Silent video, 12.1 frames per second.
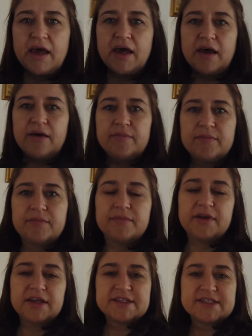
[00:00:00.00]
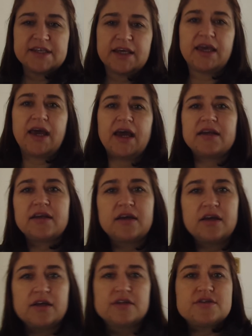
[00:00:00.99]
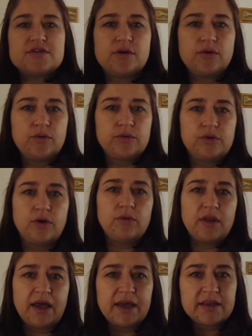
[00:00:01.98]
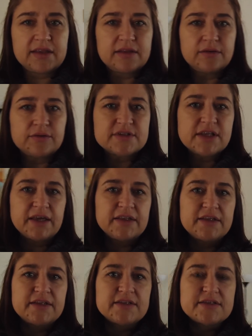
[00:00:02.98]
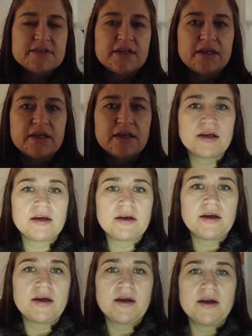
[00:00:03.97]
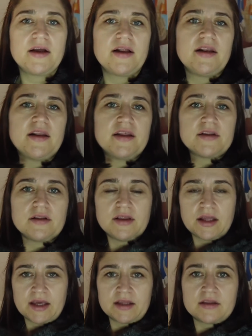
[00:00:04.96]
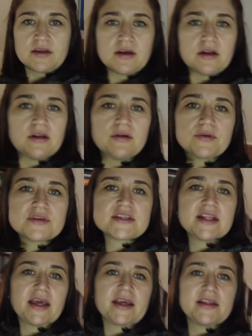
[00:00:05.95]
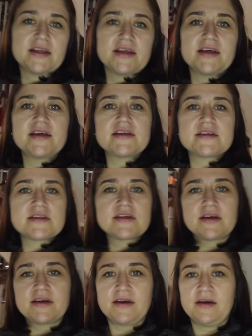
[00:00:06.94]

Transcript: Let's see again. So no light, looks like this. Little light, looks like this.